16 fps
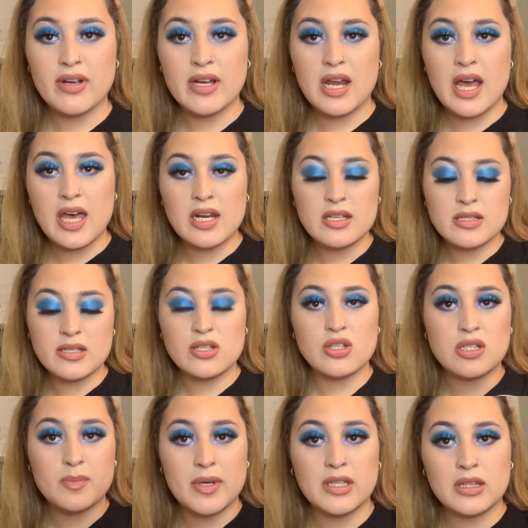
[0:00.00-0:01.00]
I honestly just
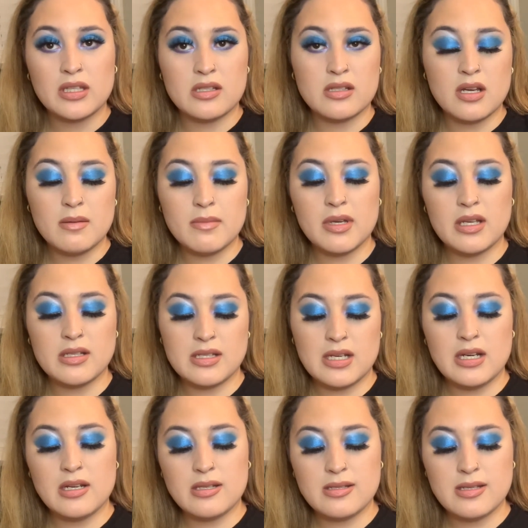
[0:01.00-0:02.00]
picked this up because I need
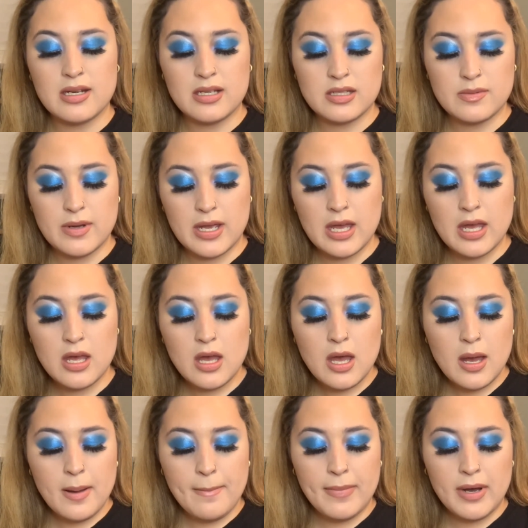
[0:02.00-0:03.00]
a setting spray,
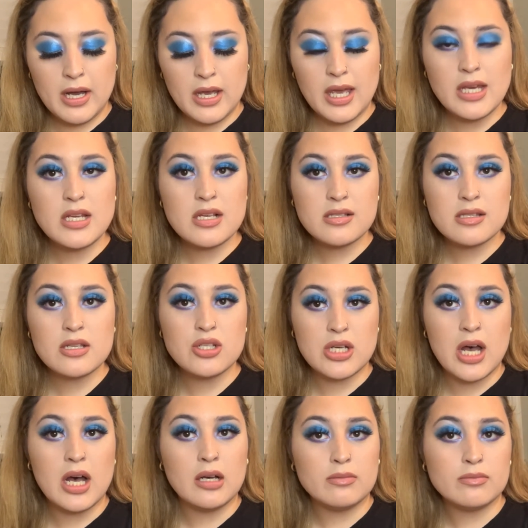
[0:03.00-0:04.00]
but it does the
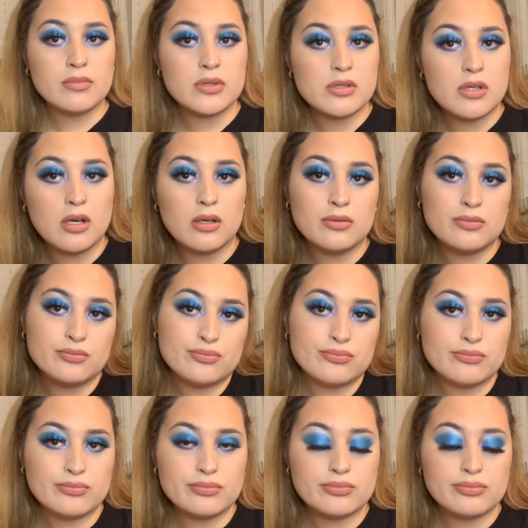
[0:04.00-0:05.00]
job, so
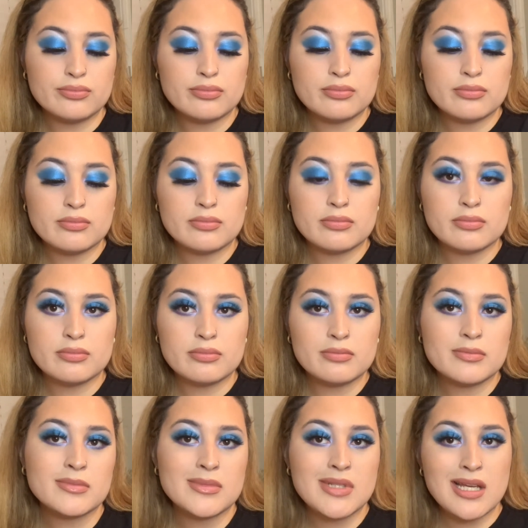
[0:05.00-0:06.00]

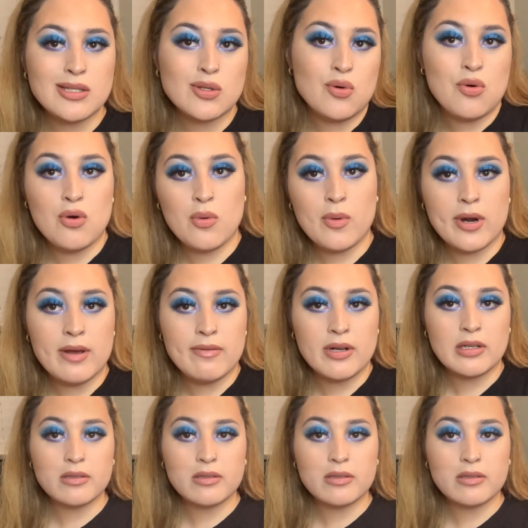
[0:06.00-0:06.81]
that's cool, whatever.